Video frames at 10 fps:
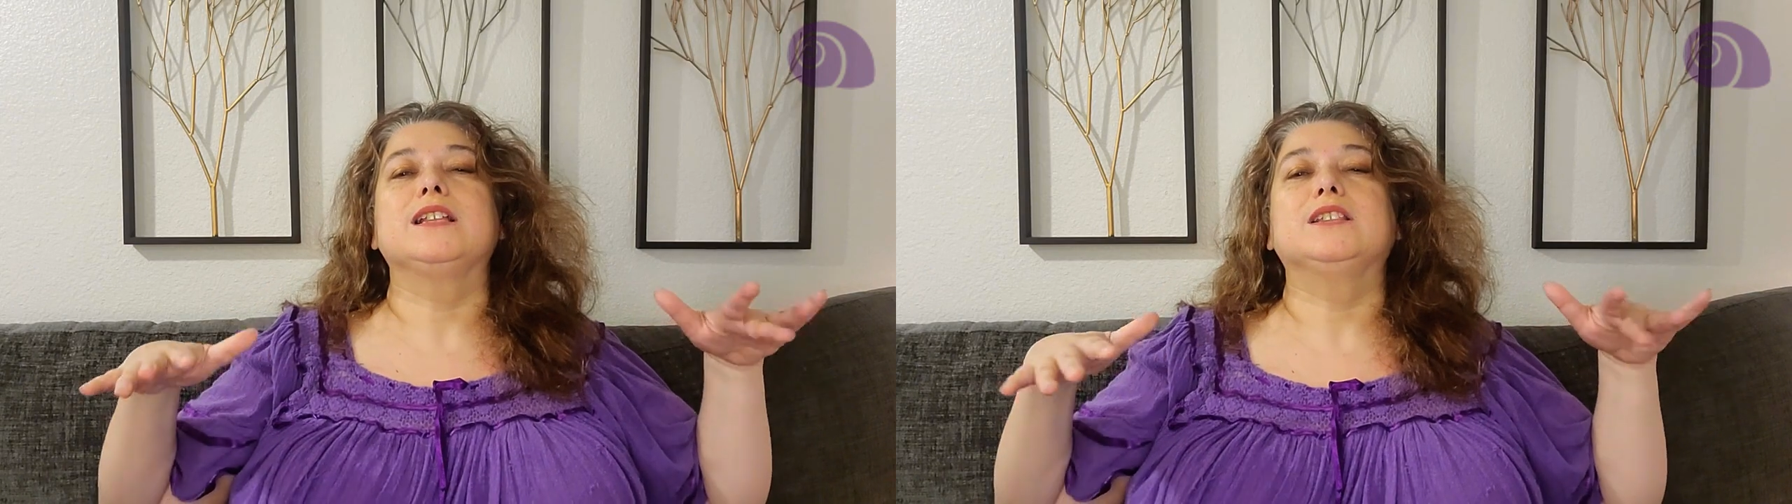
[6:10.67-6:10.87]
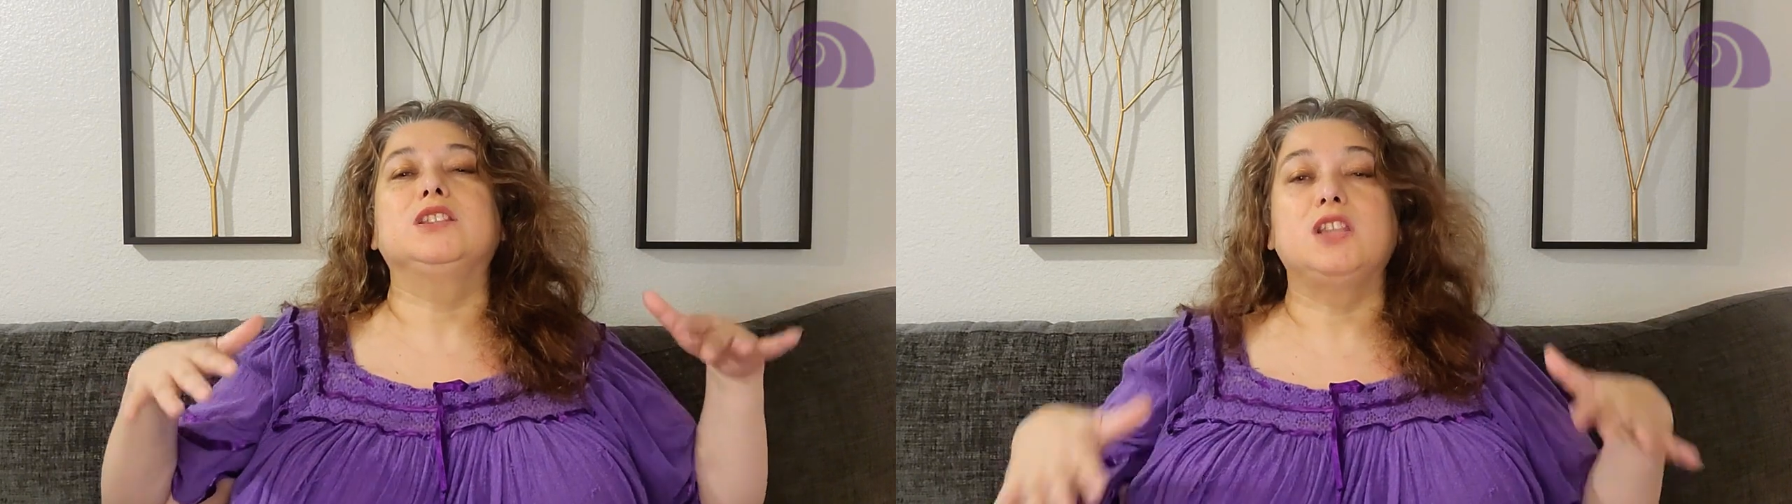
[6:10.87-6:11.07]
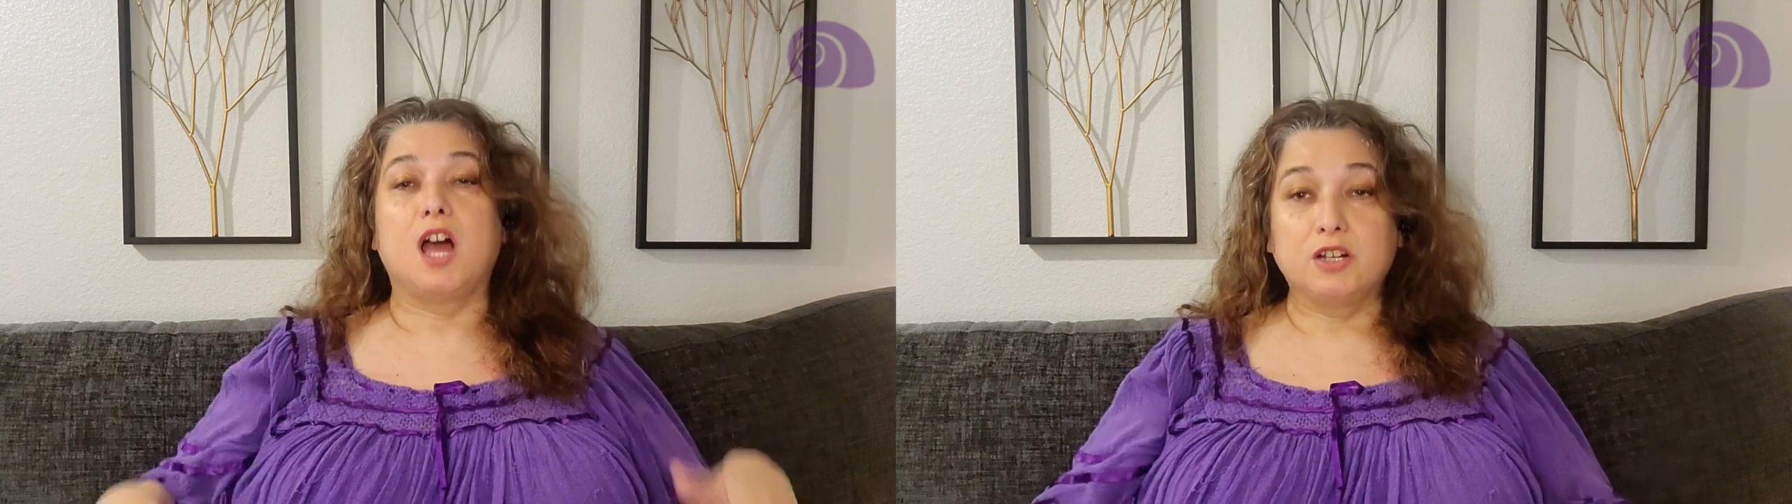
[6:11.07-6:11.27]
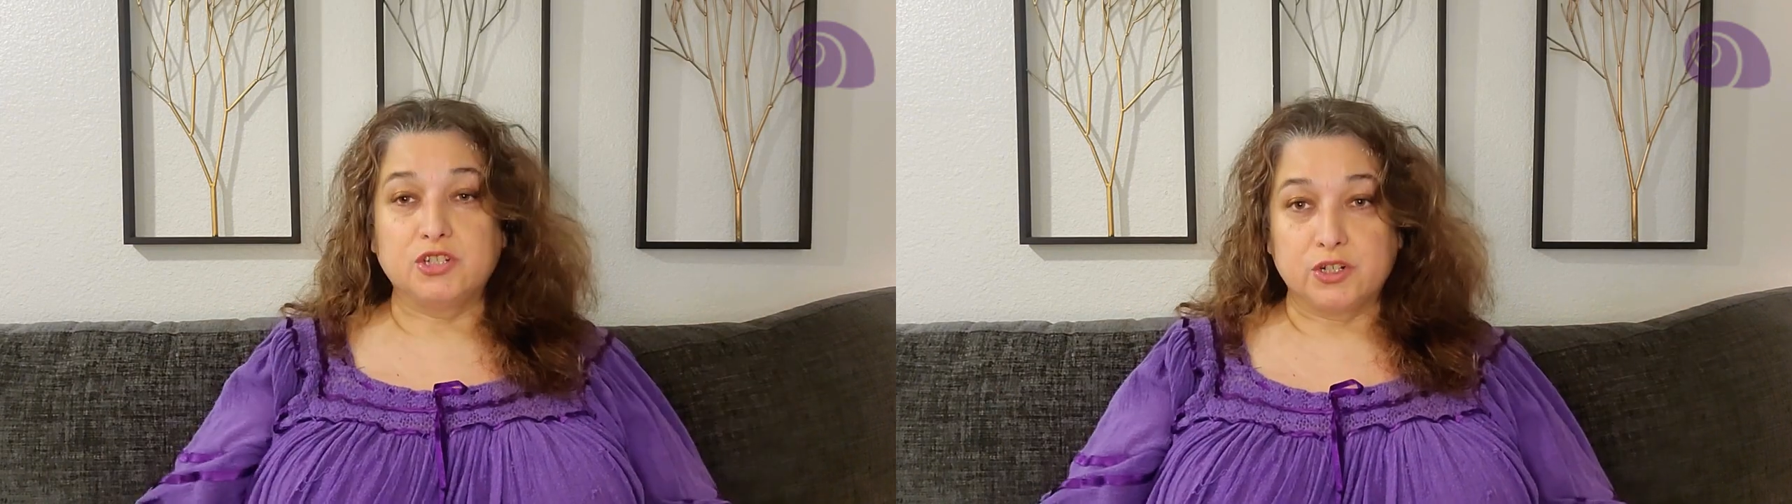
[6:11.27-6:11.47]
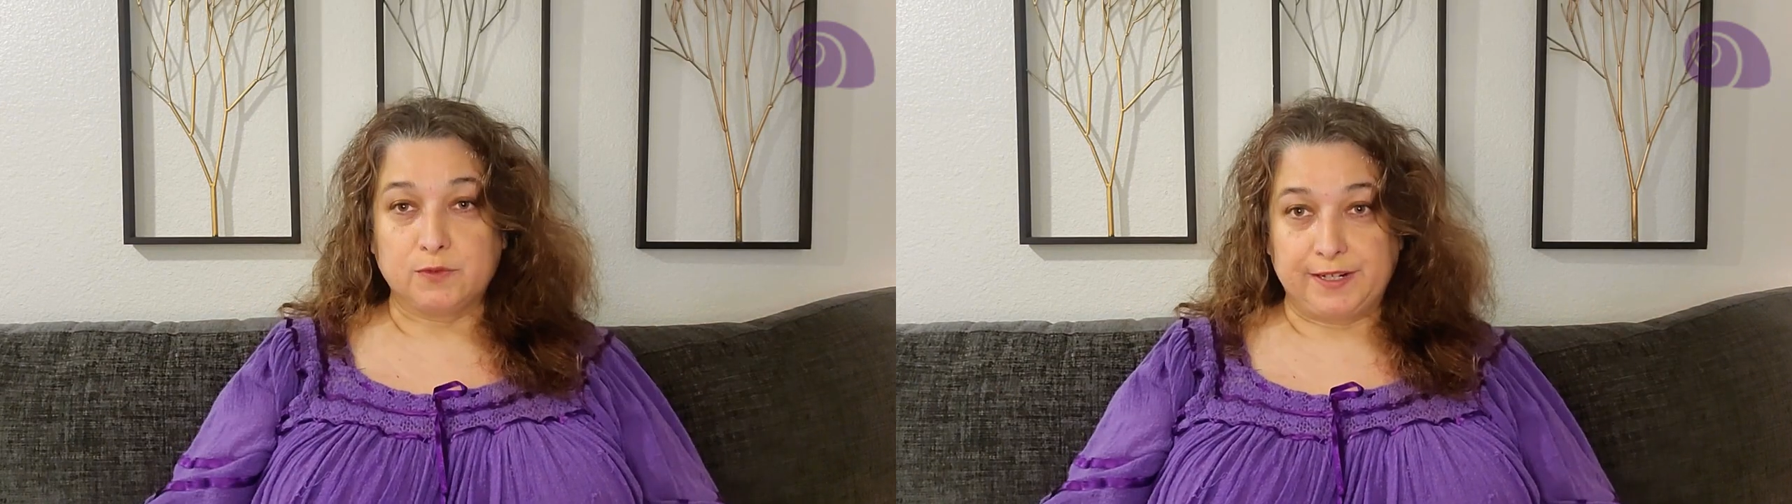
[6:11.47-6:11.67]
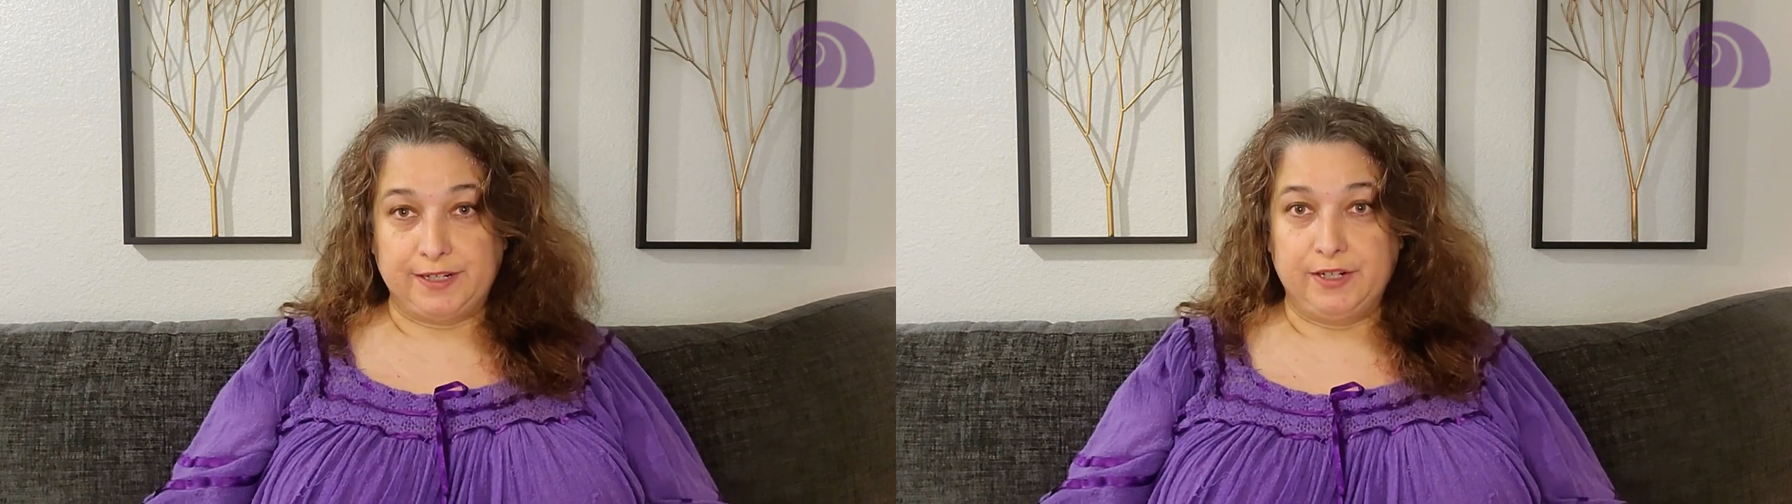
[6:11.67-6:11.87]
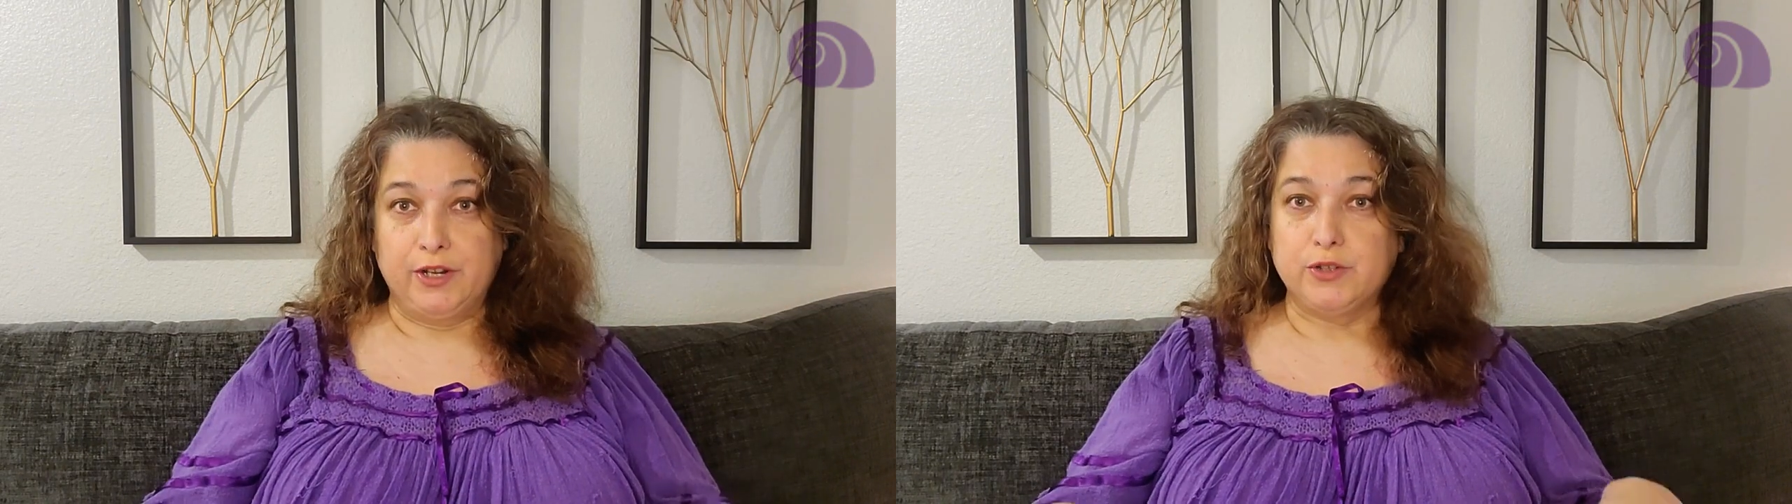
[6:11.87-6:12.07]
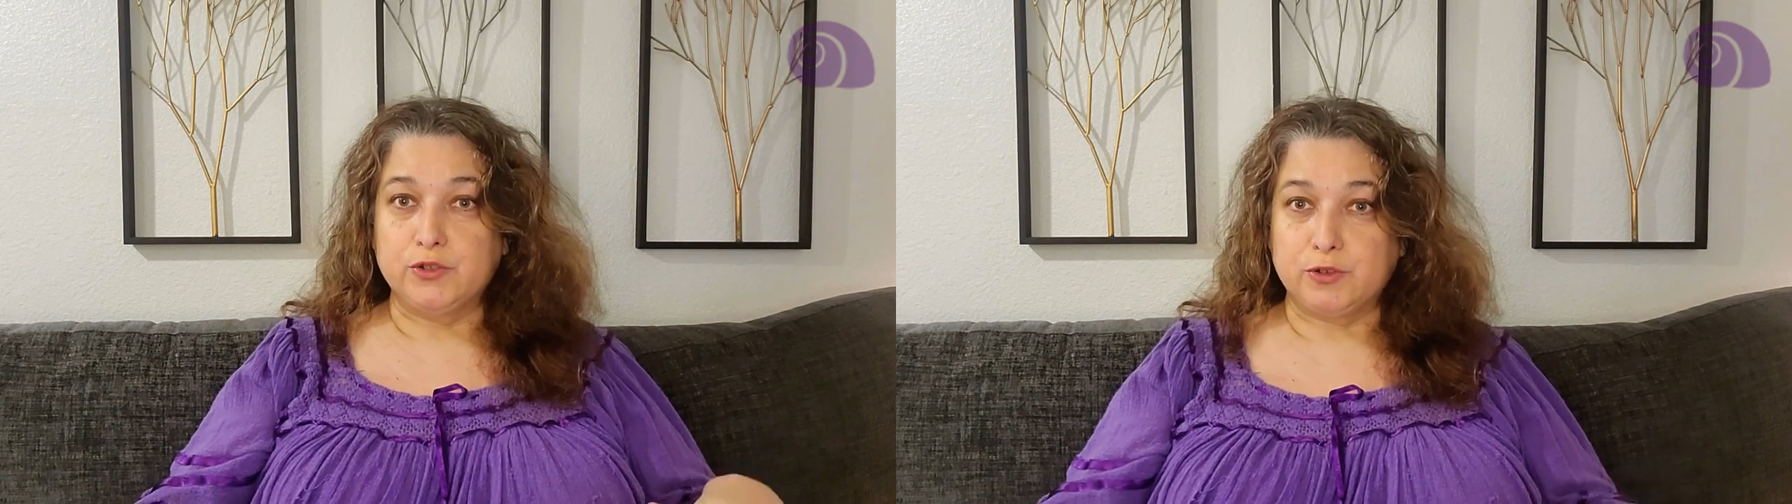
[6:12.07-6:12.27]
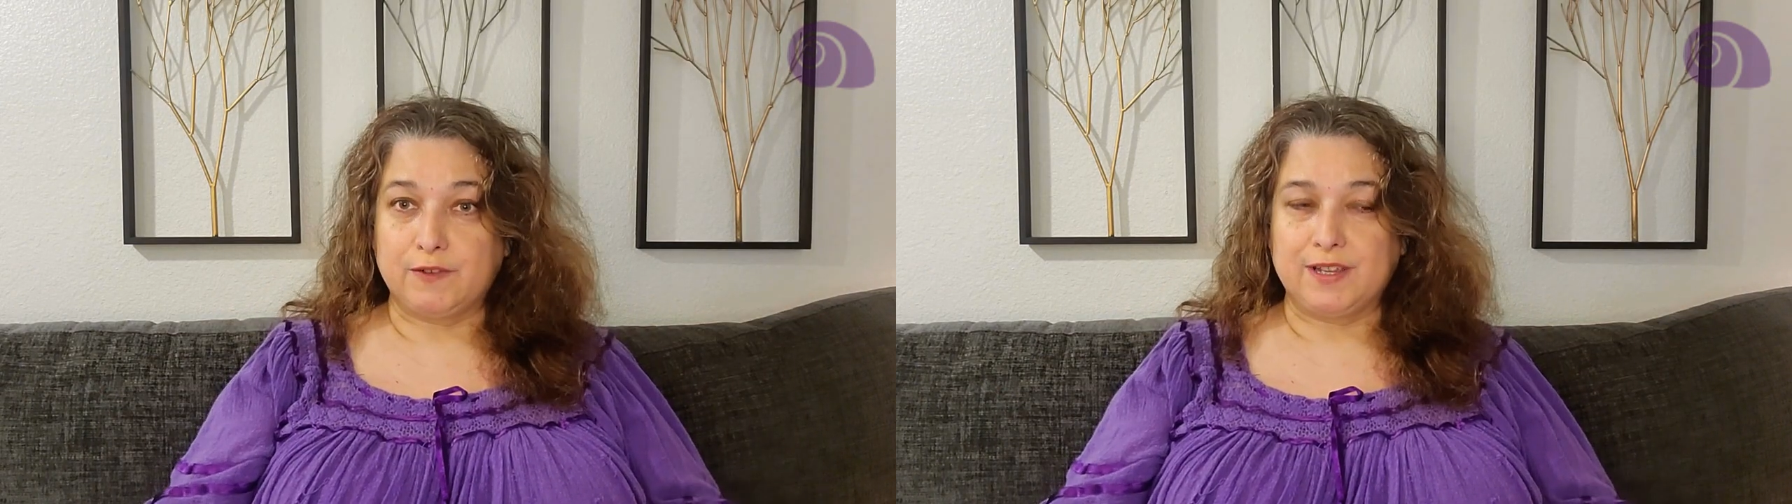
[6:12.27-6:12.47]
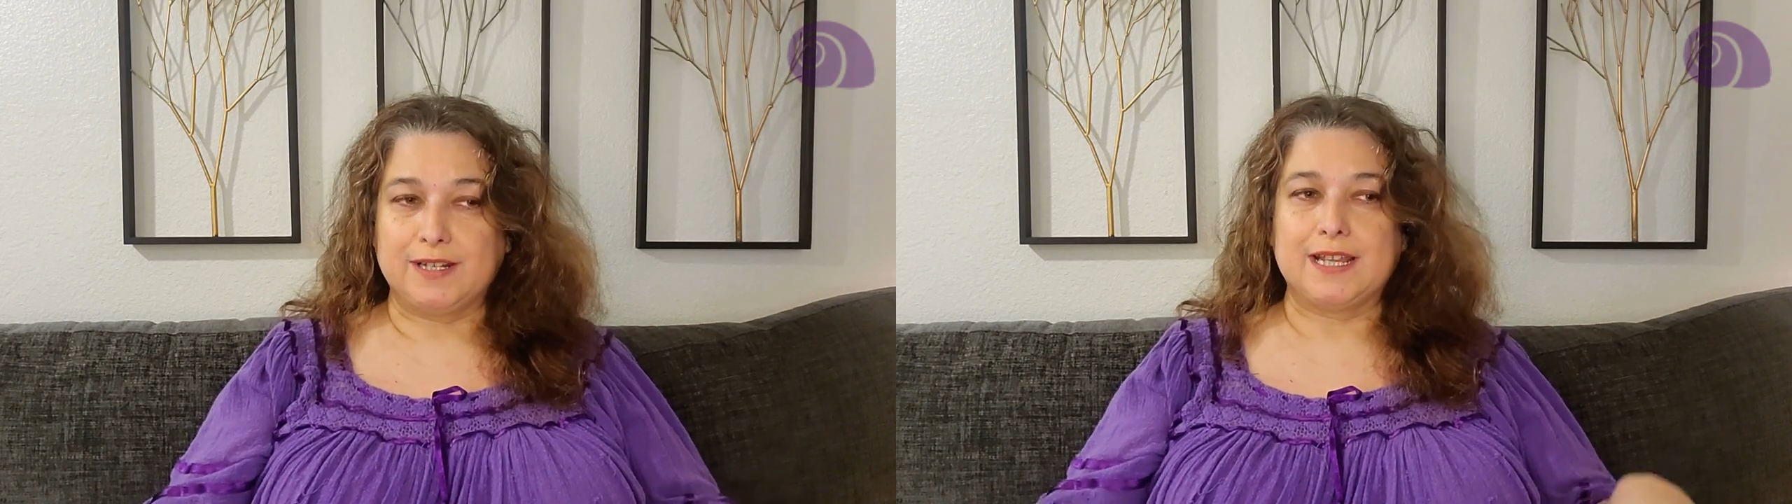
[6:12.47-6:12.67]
luxury driven.